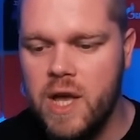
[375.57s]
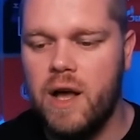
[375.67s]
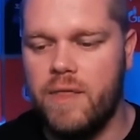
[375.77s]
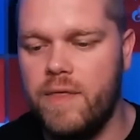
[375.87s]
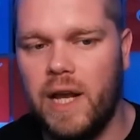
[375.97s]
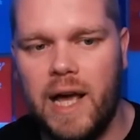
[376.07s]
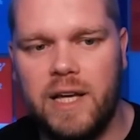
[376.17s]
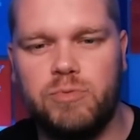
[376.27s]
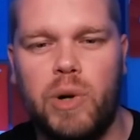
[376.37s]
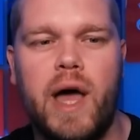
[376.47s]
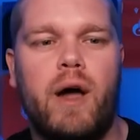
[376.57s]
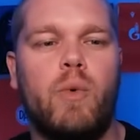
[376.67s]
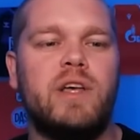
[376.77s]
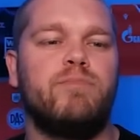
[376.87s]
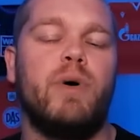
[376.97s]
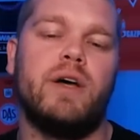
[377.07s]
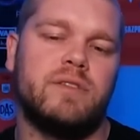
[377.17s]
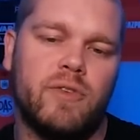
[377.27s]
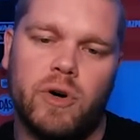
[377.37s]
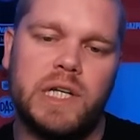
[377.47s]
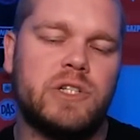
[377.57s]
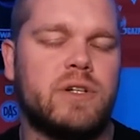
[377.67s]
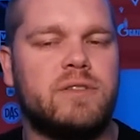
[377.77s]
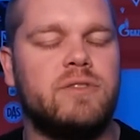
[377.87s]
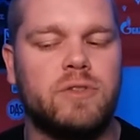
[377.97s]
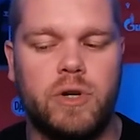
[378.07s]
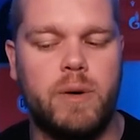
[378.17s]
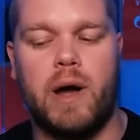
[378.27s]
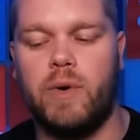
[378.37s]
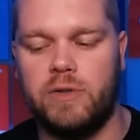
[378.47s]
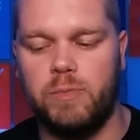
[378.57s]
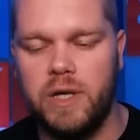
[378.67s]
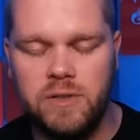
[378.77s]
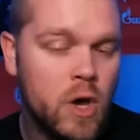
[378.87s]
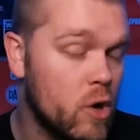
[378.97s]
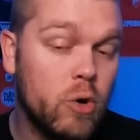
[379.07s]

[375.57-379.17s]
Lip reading: And then the last player, Wes Burns. I've got an interesting story about Wes Burns.